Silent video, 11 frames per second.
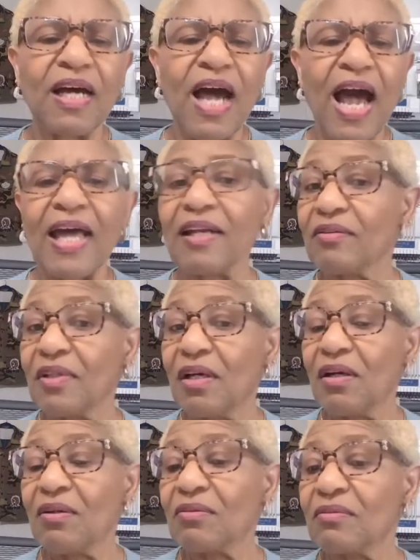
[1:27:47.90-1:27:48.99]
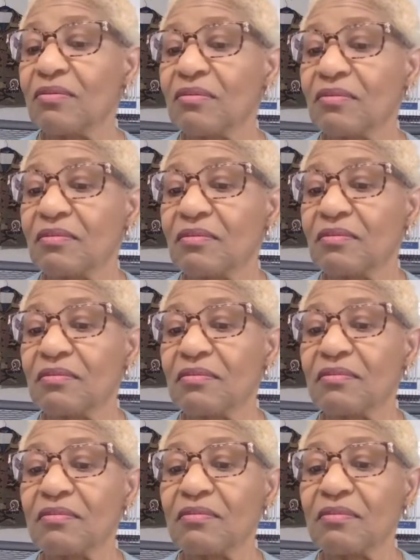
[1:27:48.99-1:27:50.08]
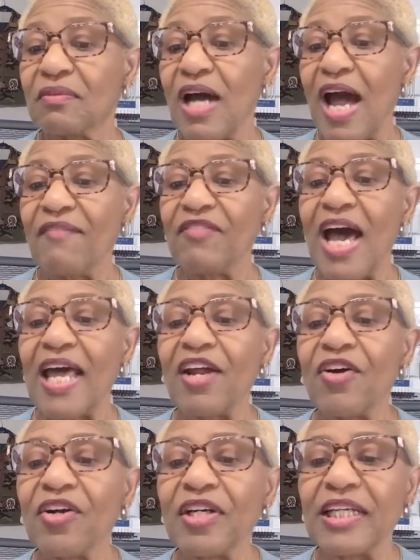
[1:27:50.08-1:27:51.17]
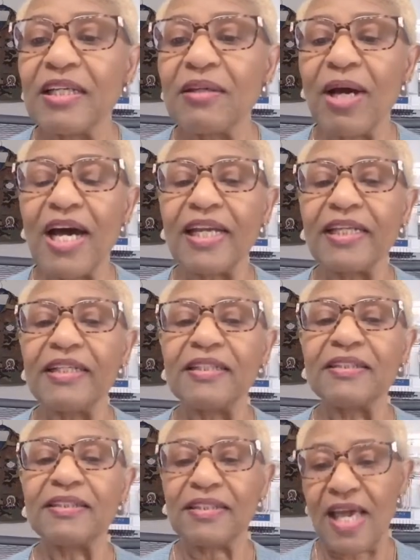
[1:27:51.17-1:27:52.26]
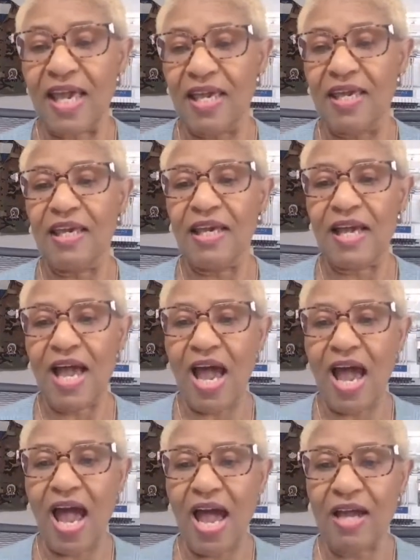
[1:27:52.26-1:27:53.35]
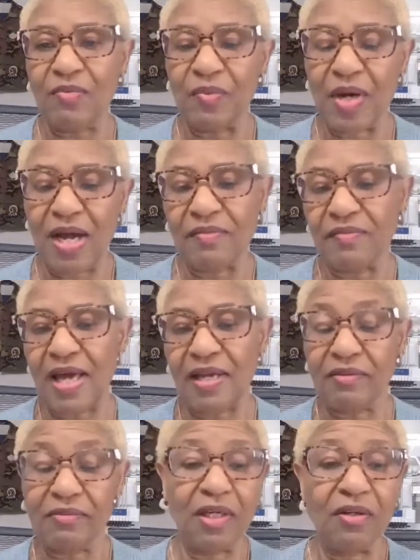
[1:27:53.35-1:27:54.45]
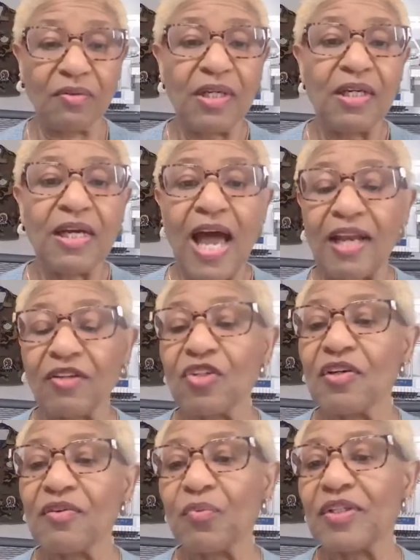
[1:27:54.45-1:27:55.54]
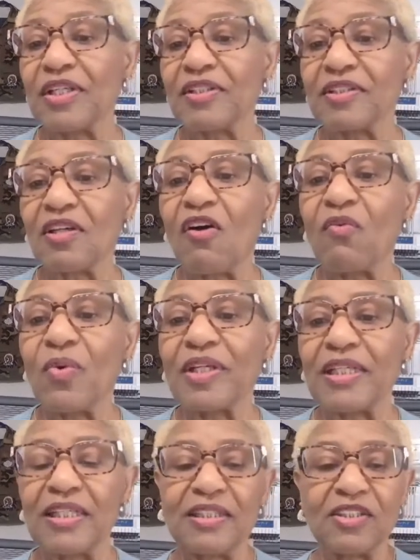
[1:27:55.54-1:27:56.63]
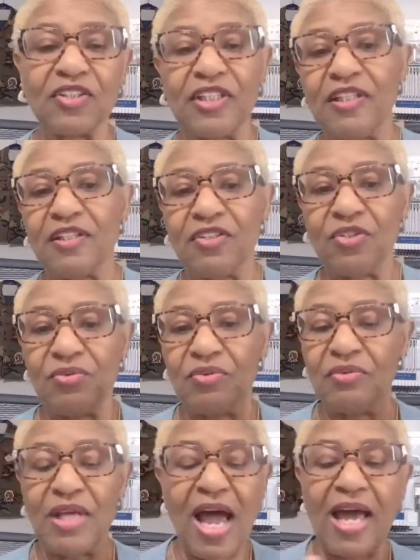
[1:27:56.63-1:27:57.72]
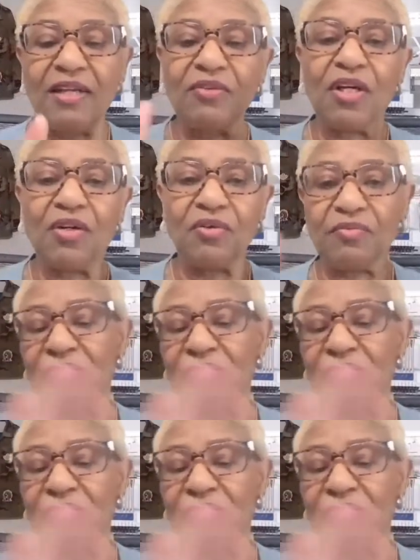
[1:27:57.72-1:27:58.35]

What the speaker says: I don't know. I've not heard anybody say. I I don't know. I don't know what their software does, or either you. I don't know.